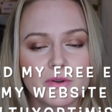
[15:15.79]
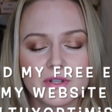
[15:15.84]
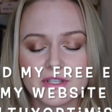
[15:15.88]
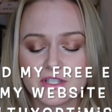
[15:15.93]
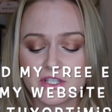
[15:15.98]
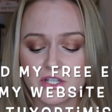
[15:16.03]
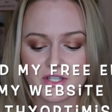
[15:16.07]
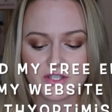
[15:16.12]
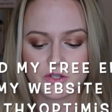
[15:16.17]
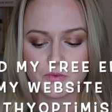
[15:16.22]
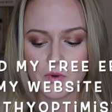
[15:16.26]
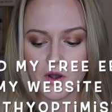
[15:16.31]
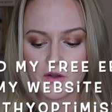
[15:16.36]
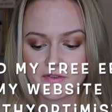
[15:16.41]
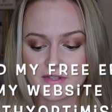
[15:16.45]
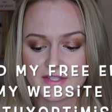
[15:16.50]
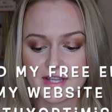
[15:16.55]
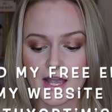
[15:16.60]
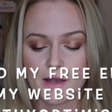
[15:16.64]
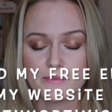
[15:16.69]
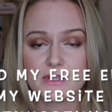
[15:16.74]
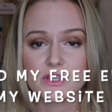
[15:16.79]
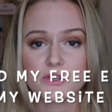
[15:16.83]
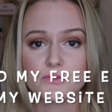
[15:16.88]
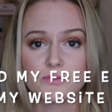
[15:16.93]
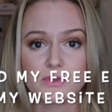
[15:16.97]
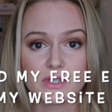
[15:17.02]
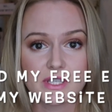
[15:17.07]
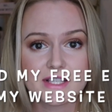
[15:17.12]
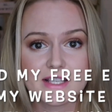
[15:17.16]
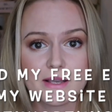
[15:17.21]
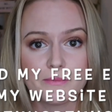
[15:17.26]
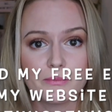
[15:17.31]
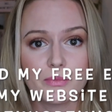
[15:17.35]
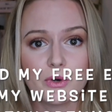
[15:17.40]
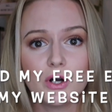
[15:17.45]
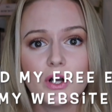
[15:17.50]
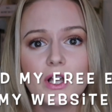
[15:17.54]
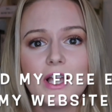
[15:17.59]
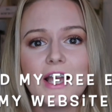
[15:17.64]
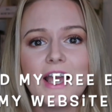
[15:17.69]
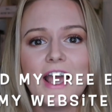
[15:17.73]
It's just 12 steps, it's really
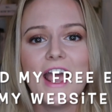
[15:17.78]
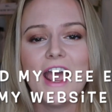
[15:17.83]
simple.